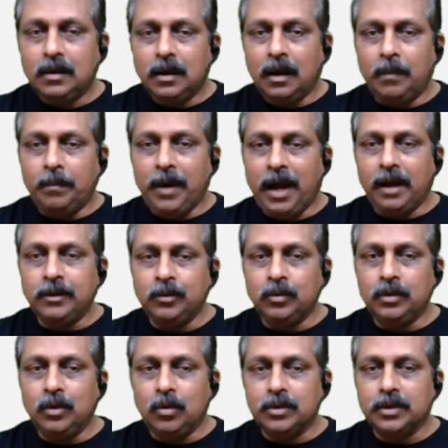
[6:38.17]
A man who
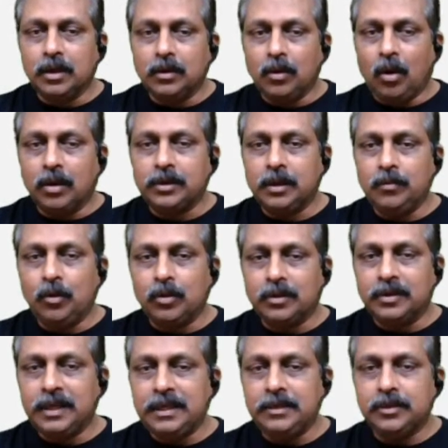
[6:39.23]
knows a lot about
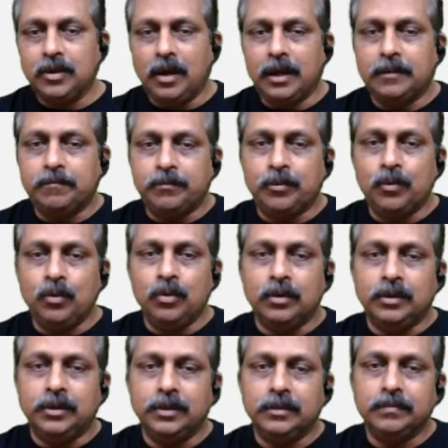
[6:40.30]
things like
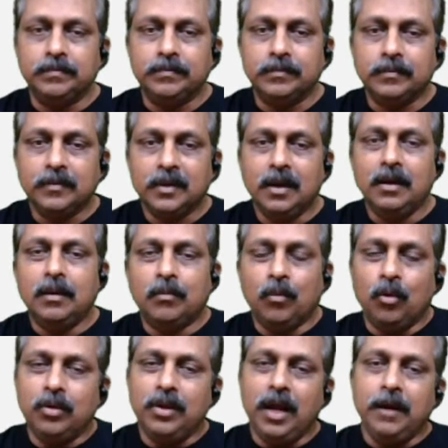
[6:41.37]
food,
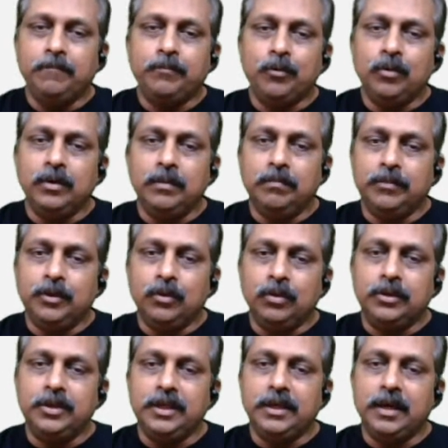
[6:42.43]
more than food,
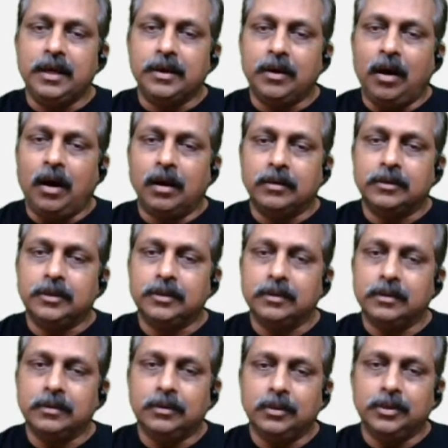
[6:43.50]
music, and art.
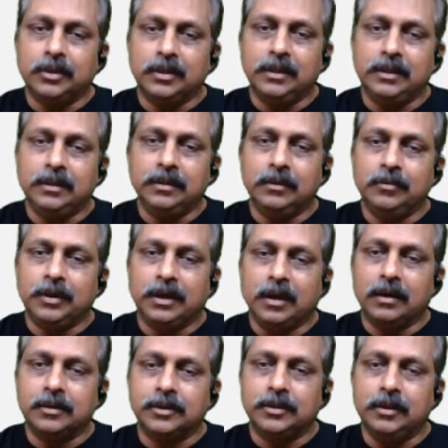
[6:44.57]
Usually we
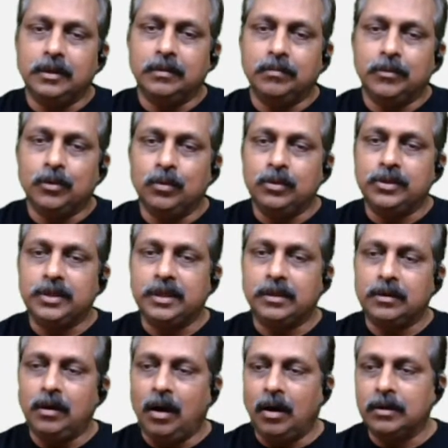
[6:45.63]
consider music,
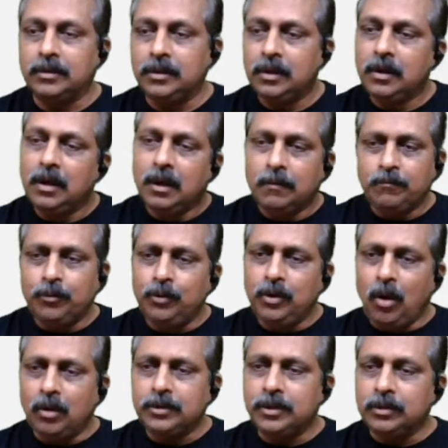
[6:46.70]
art, food
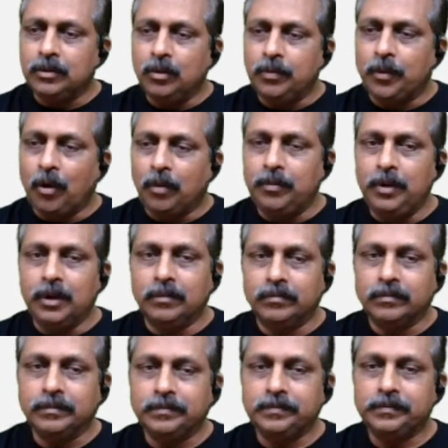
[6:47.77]
also, no problem.